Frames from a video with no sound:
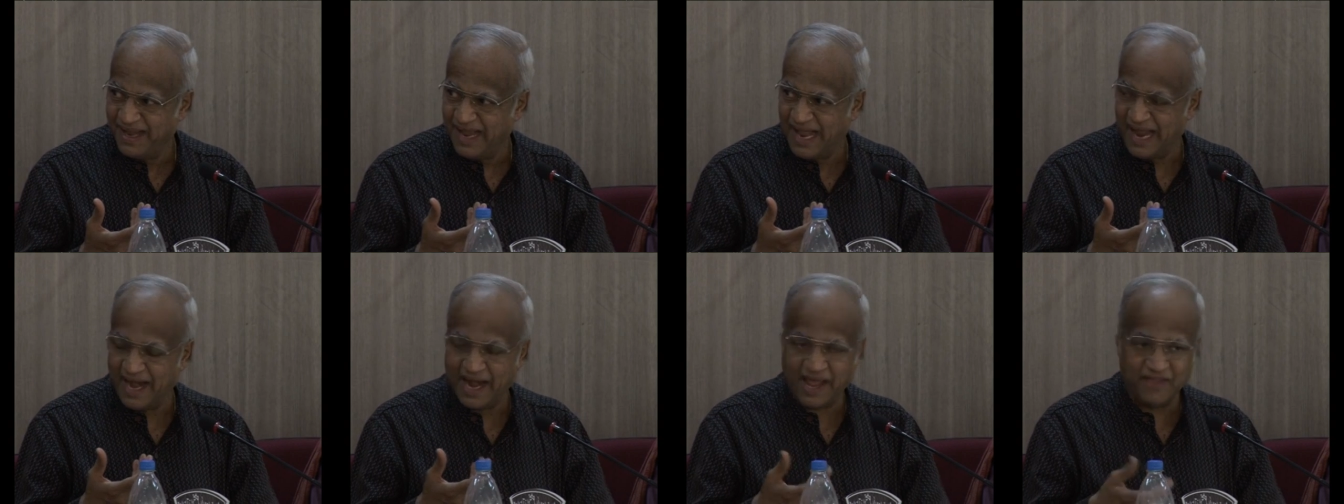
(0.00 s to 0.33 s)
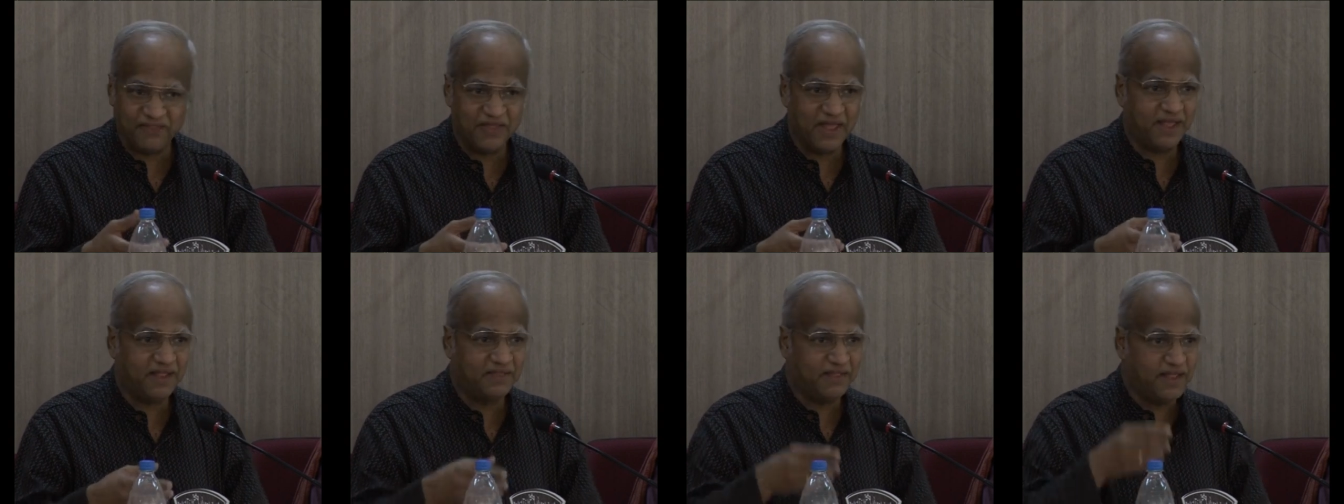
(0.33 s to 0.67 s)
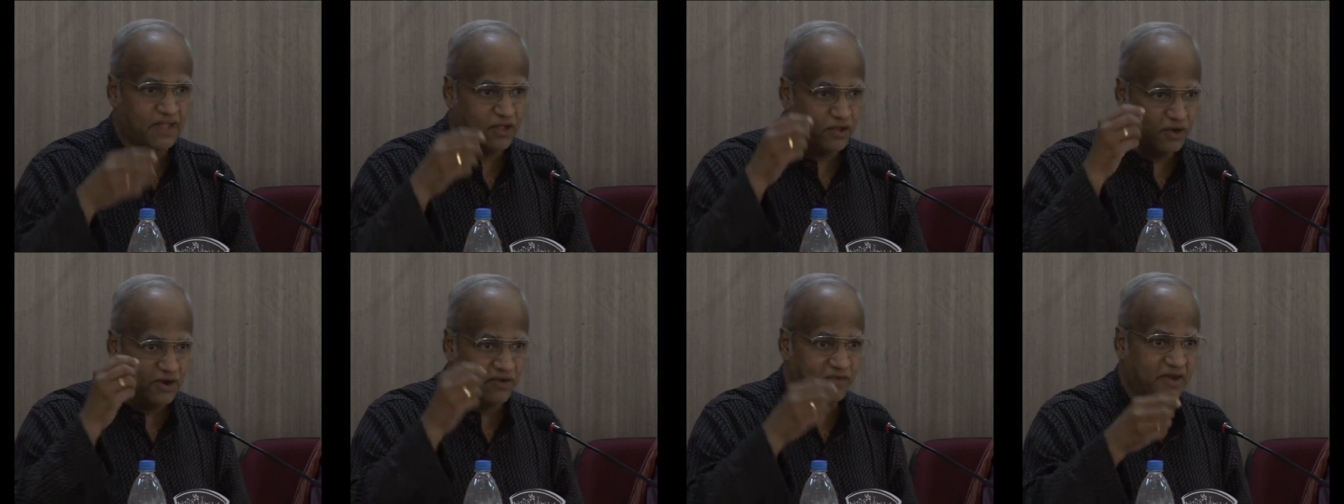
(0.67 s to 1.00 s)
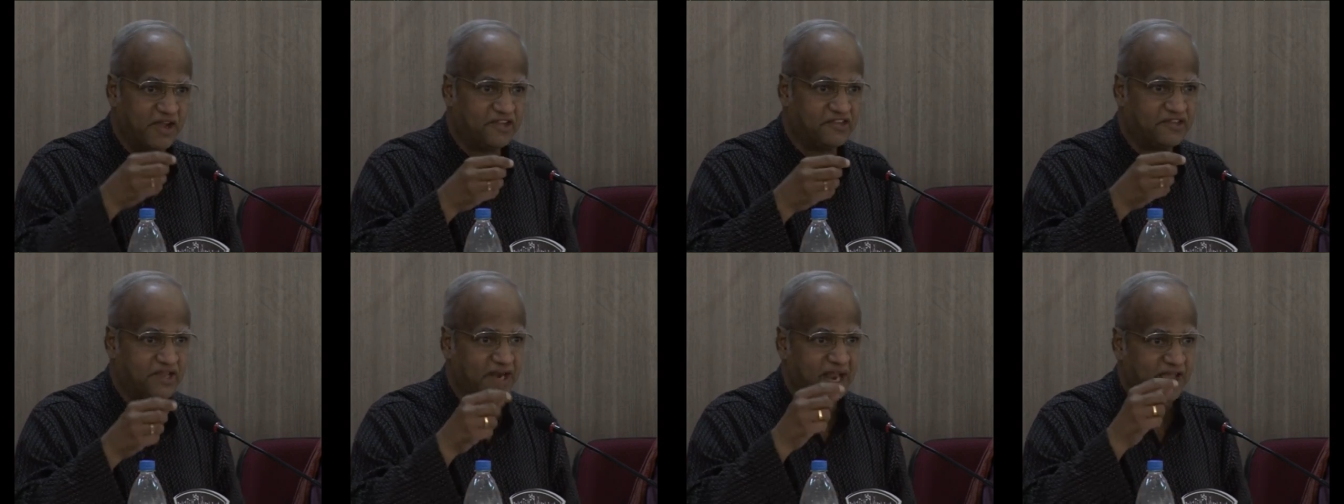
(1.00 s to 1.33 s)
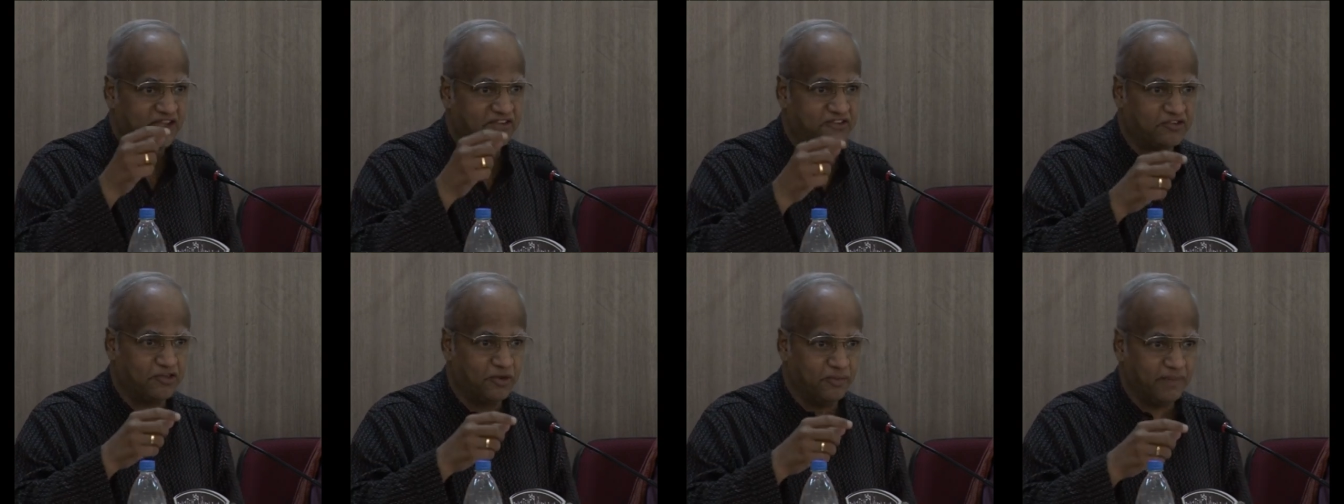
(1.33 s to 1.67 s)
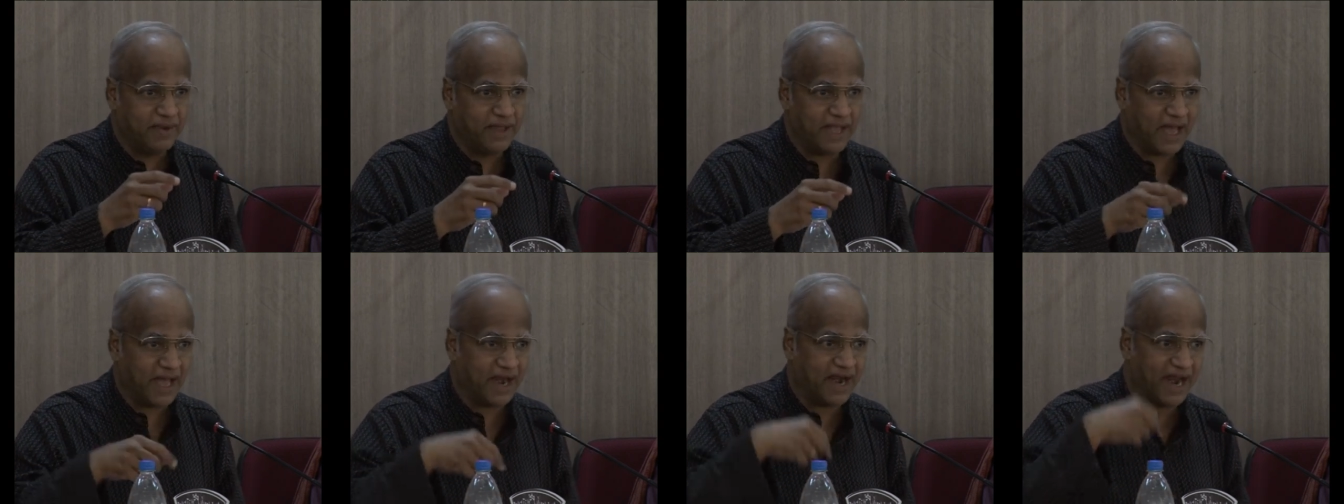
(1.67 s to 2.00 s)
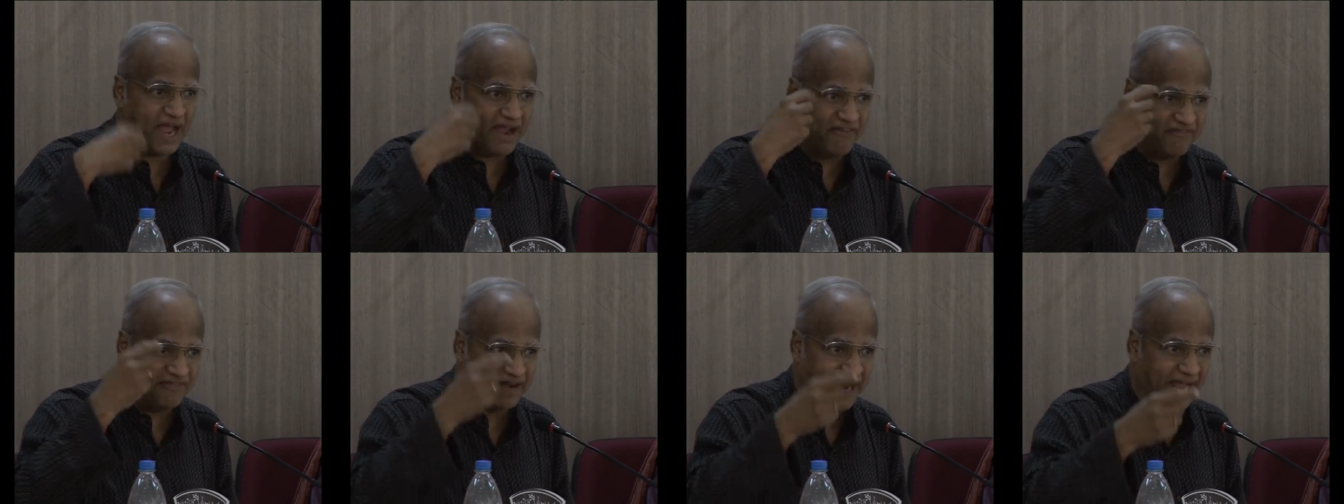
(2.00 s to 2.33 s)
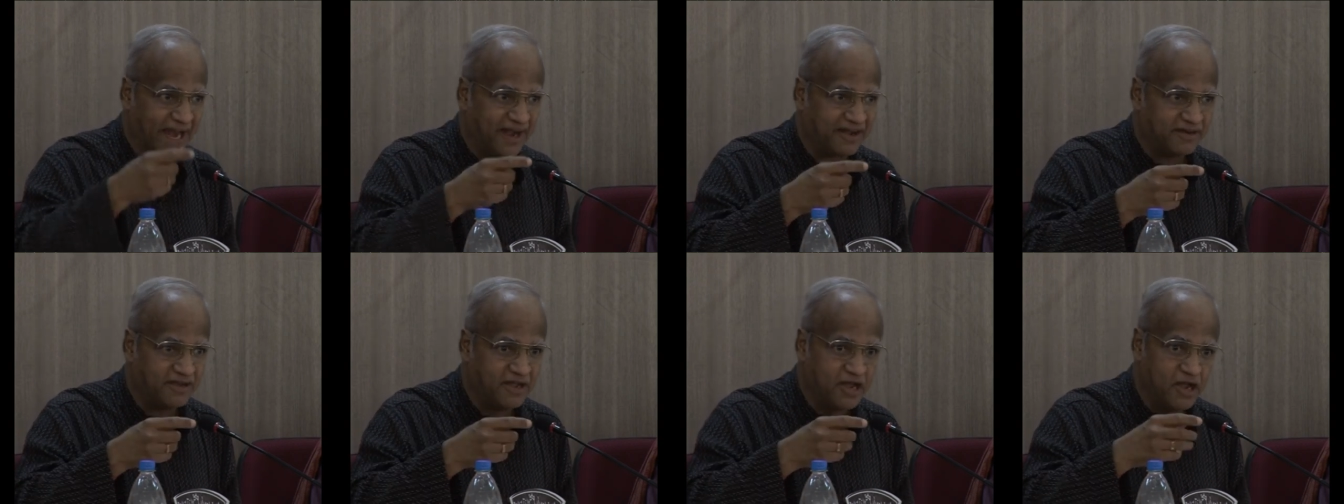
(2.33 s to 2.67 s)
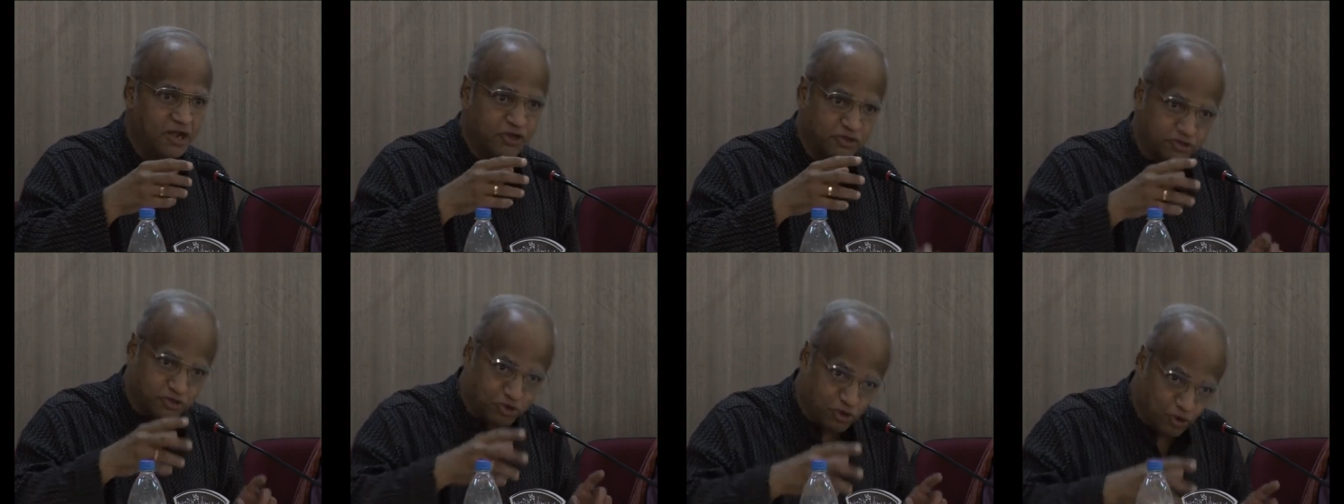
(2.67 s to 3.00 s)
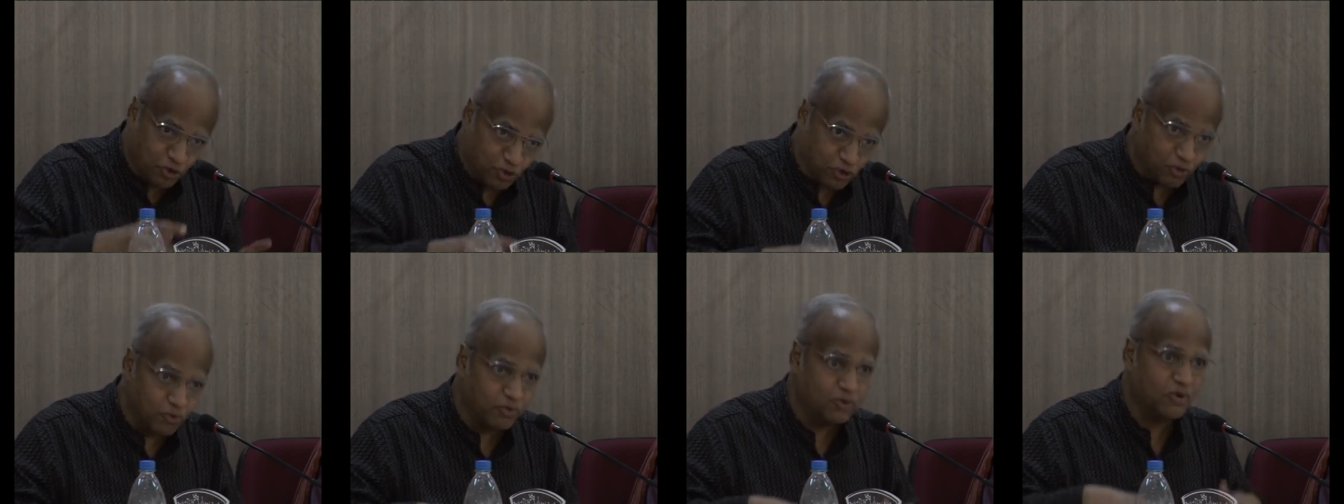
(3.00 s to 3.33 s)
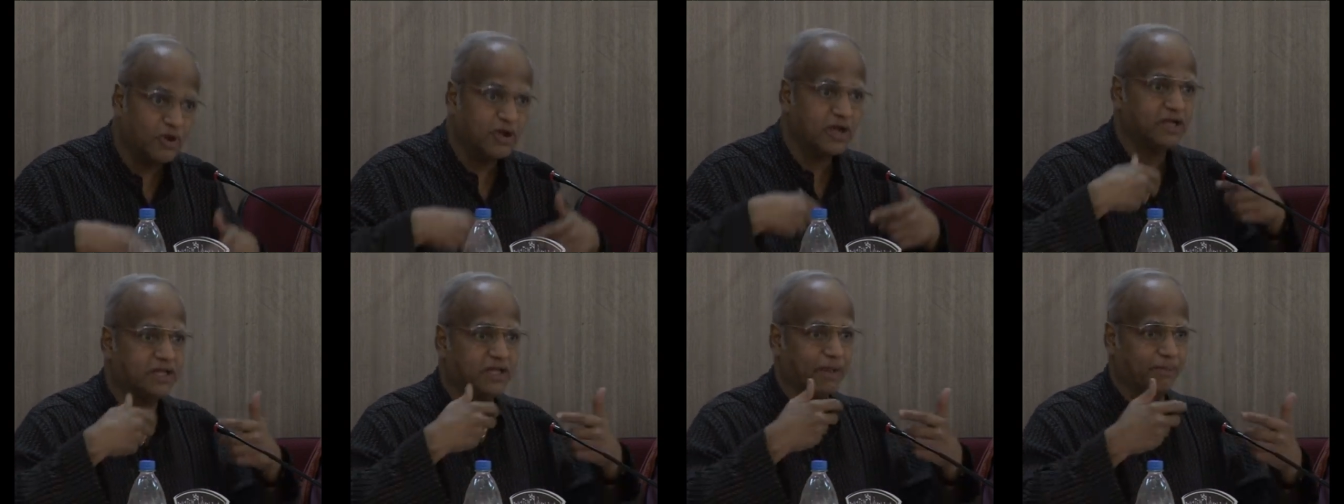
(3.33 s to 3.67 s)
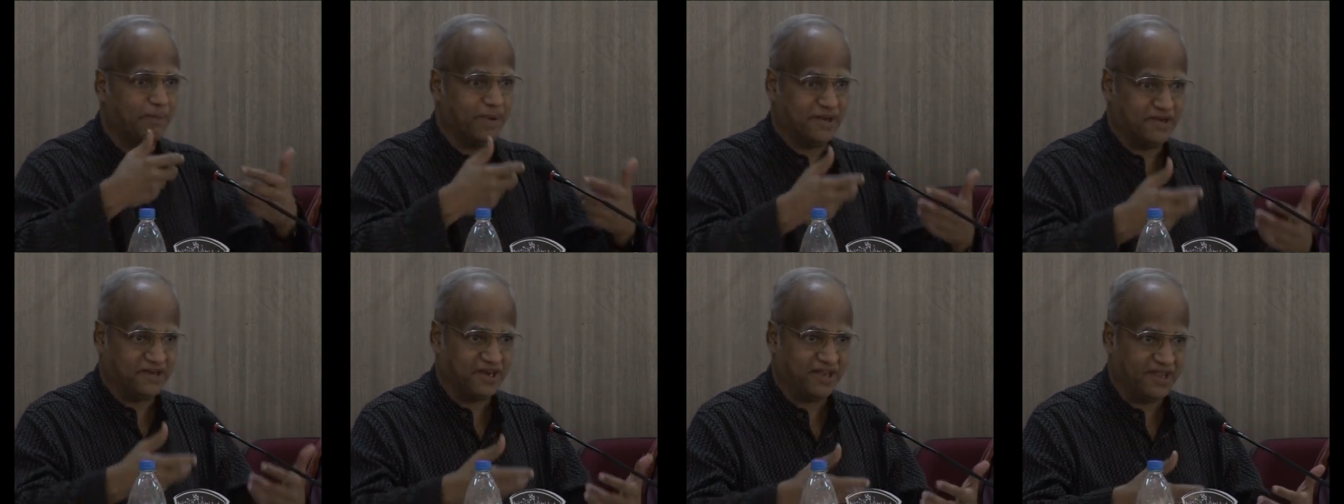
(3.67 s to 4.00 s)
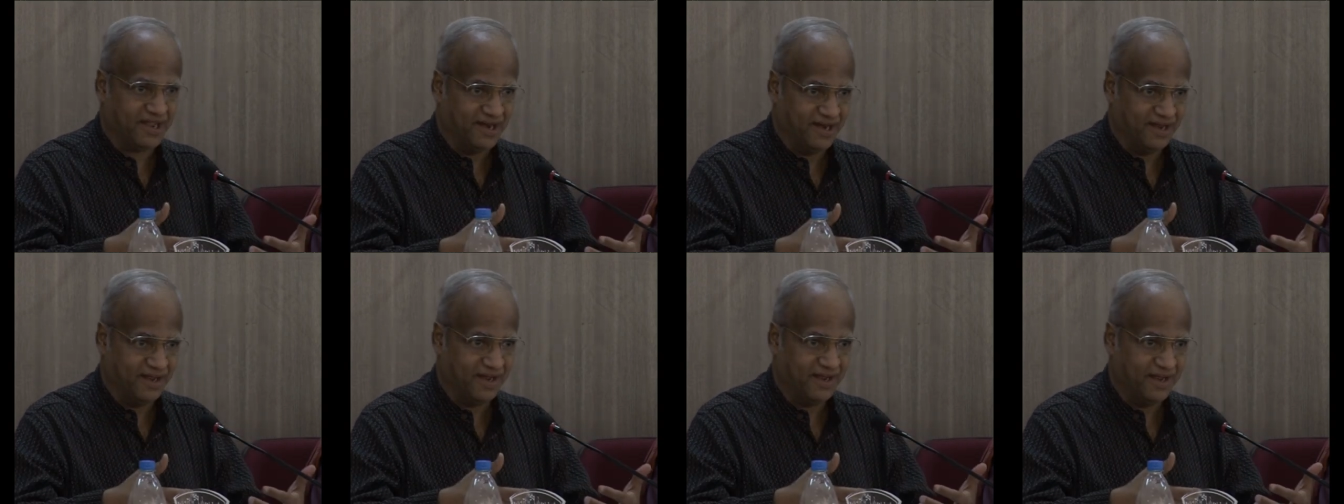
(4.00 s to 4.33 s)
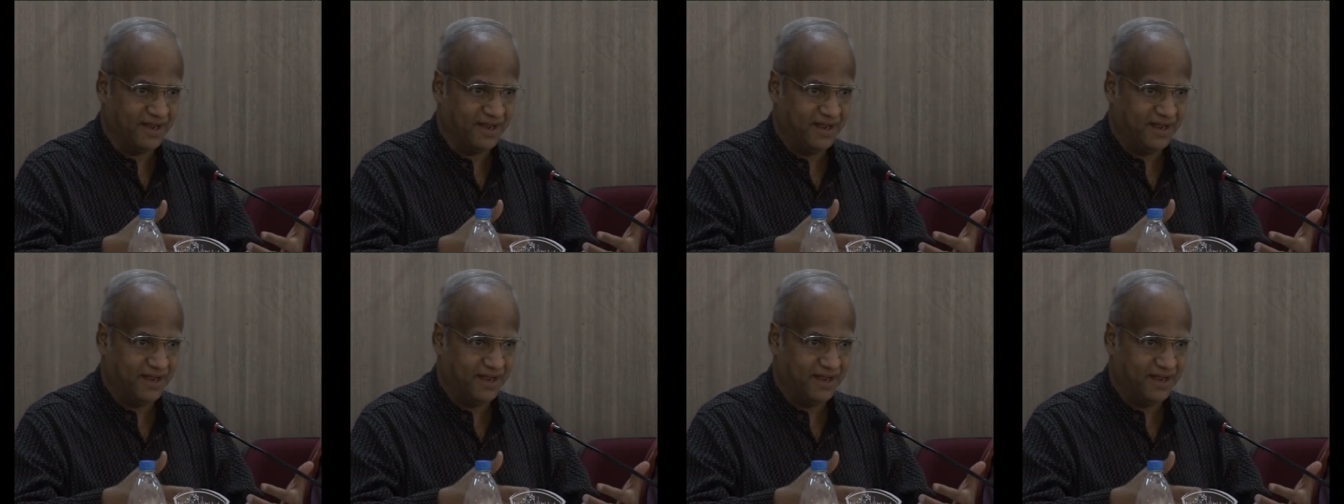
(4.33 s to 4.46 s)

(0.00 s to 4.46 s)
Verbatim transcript: And I think the universal has to be arrived at through the particular.